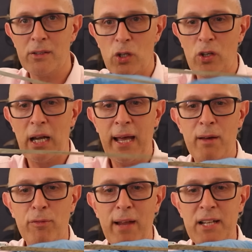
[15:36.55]
You could lay
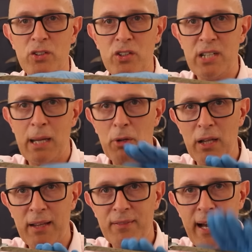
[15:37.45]
it flat on a table
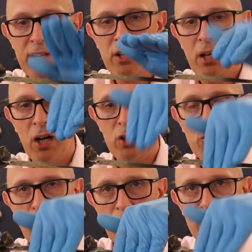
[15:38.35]
like that and
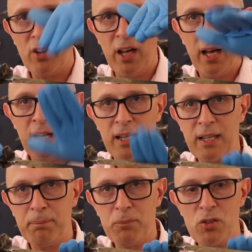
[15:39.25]
you've got uh, like
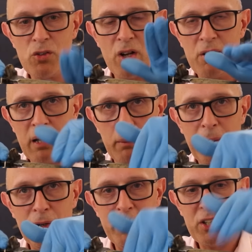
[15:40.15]
a little
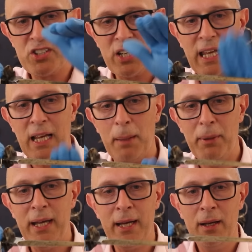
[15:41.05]
pyramid sticking up
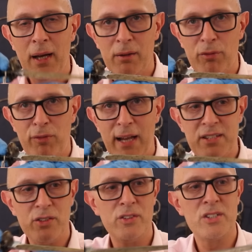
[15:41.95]
here and
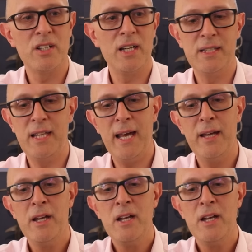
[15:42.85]
flat on the side there.